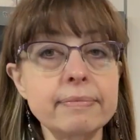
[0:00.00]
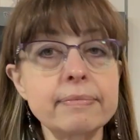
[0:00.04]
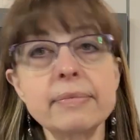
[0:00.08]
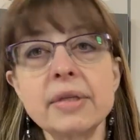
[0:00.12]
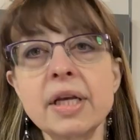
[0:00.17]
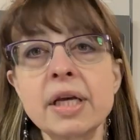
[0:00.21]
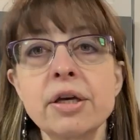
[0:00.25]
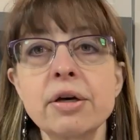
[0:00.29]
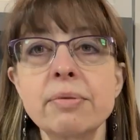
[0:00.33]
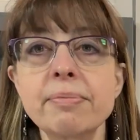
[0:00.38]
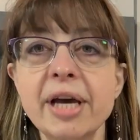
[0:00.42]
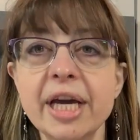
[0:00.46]

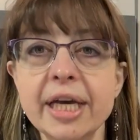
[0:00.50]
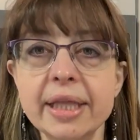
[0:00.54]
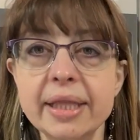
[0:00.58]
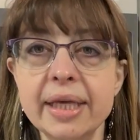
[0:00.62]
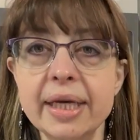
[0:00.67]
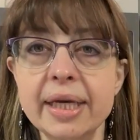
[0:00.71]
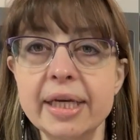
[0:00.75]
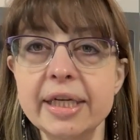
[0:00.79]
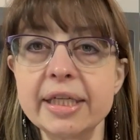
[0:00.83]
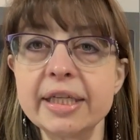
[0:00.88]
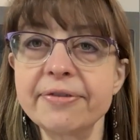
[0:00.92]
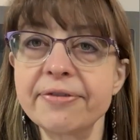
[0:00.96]
you'll make
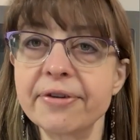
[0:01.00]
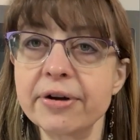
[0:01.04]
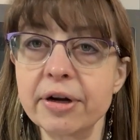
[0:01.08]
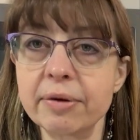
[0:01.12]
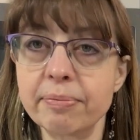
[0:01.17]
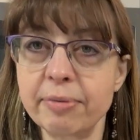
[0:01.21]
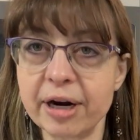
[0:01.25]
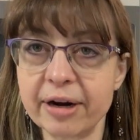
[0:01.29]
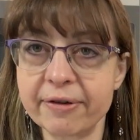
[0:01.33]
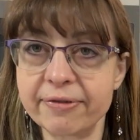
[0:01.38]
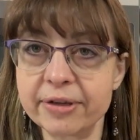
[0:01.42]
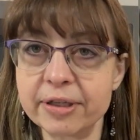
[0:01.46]
these for your
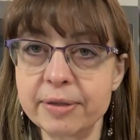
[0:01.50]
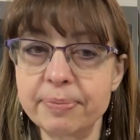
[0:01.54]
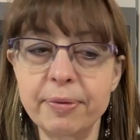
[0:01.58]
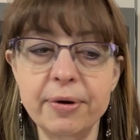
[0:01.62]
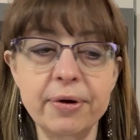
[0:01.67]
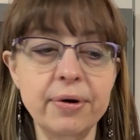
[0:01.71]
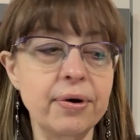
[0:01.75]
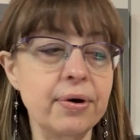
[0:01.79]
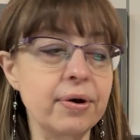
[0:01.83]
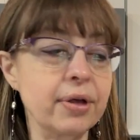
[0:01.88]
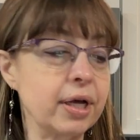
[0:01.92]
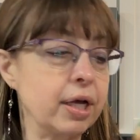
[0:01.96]
breakfast
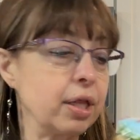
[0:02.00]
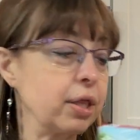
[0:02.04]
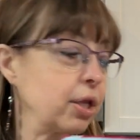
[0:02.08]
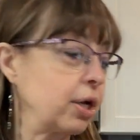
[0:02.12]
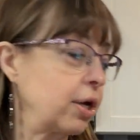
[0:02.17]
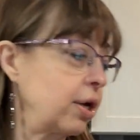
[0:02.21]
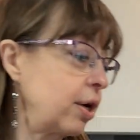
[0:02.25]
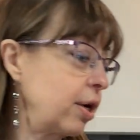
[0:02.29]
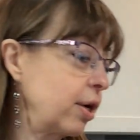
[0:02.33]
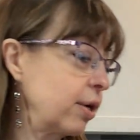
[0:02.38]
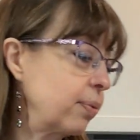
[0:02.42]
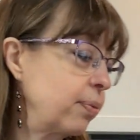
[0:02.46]
bowl
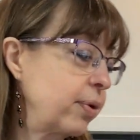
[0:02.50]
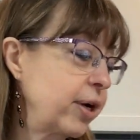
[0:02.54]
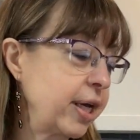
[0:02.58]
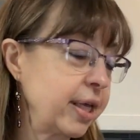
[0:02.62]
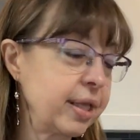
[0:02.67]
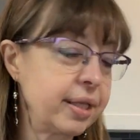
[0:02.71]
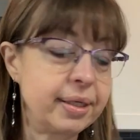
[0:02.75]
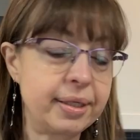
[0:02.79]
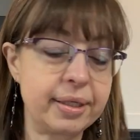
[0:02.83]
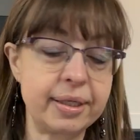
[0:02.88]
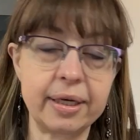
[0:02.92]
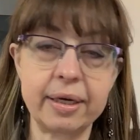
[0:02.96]
along
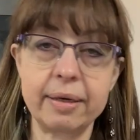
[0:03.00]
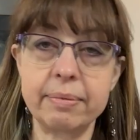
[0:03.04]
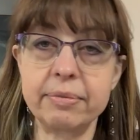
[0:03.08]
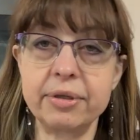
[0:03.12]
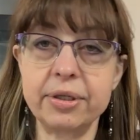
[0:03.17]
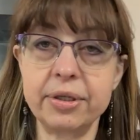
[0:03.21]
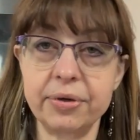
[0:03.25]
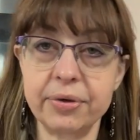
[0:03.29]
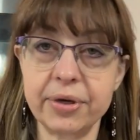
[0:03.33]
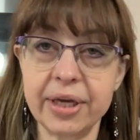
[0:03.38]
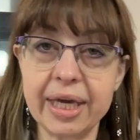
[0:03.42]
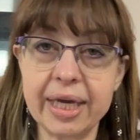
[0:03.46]
with some
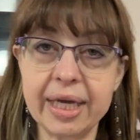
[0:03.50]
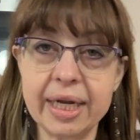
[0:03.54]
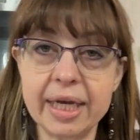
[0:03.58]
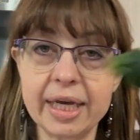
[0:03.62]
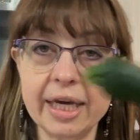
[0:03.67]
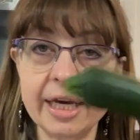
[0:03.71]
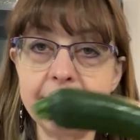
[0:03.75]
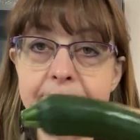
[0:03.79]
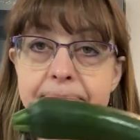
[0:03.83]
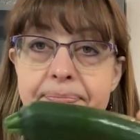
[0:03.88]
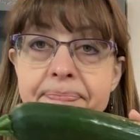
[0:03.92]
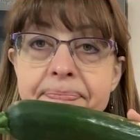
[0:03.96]

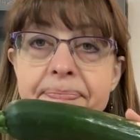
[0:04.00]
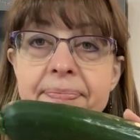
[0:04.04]
zucchini.